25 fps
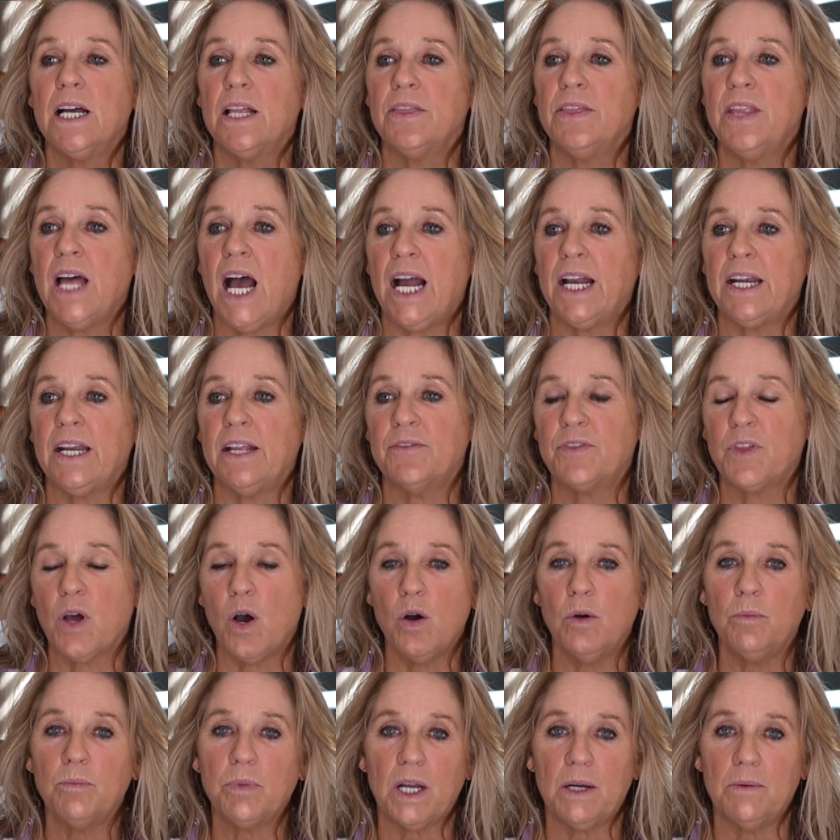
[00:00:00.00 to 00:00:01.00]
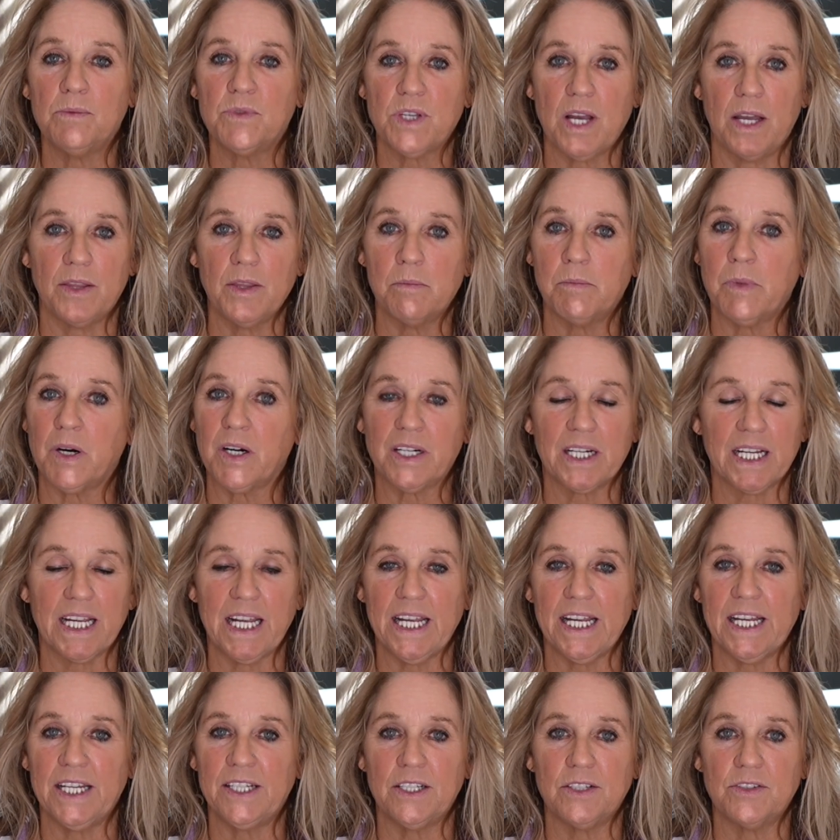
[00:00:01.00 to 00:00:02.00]
that if the home comes on the
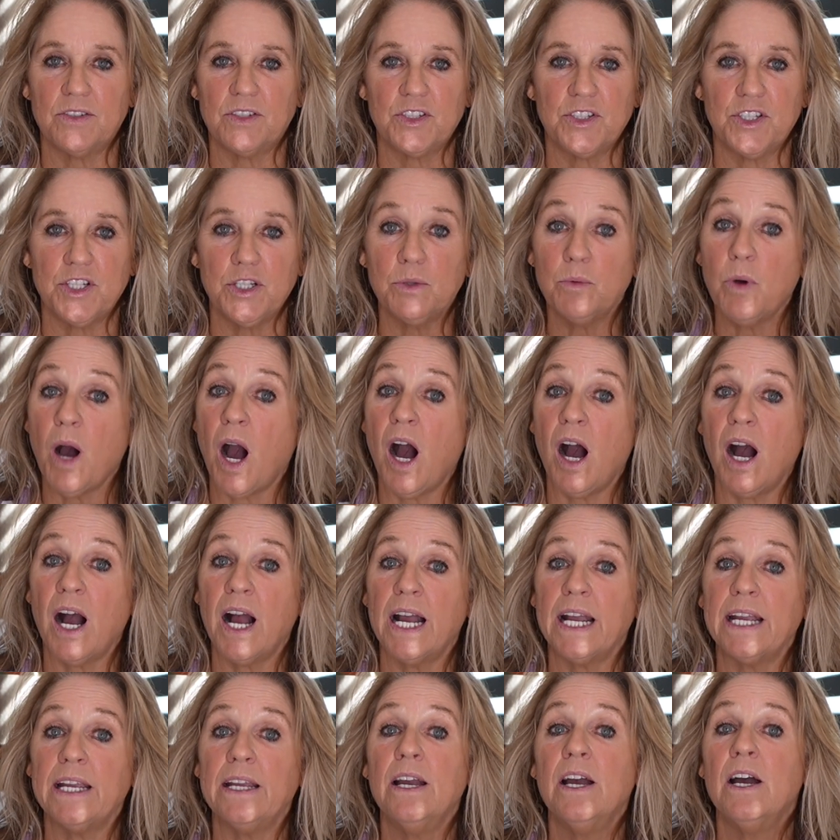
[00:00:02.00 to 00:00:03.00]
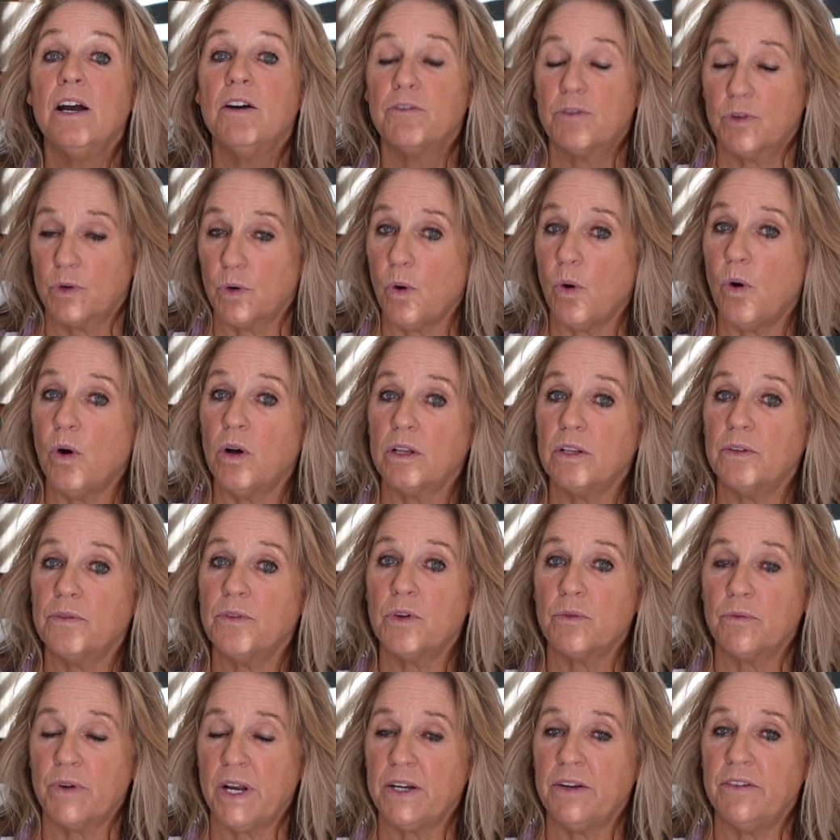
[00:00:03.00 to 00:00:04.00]
market and it's too high for all of
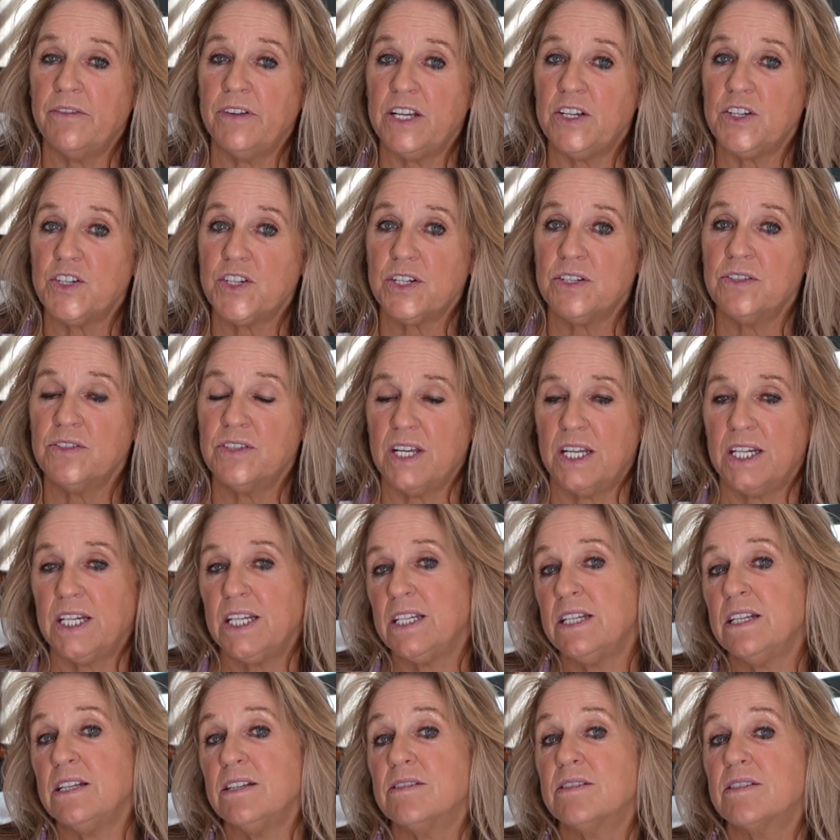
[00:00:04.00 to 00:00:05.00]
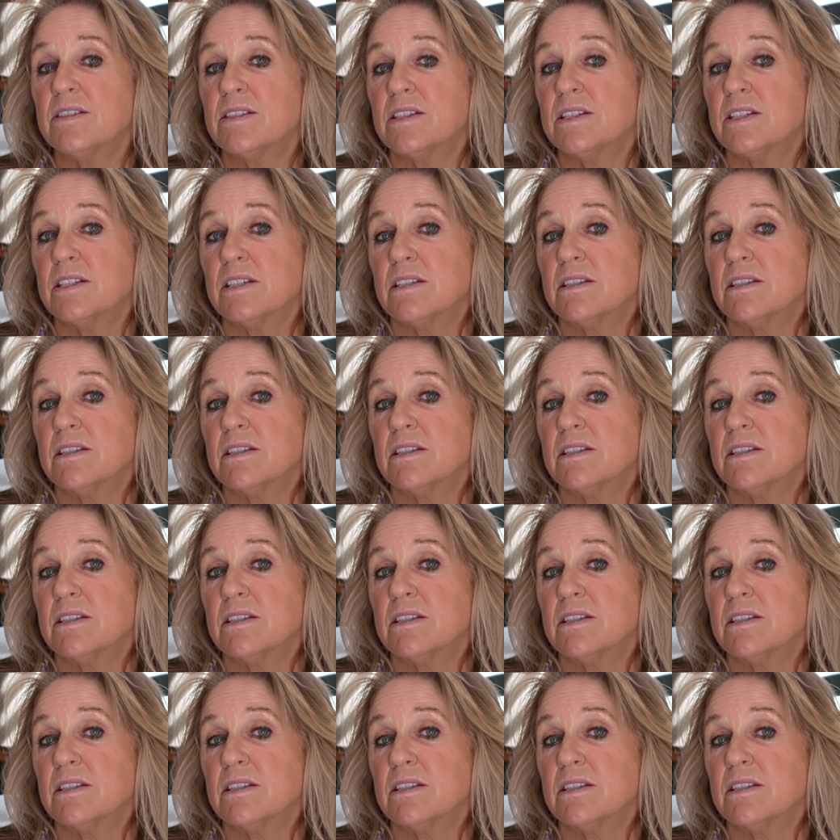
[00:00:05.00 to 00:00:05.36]
the renovations that it needs,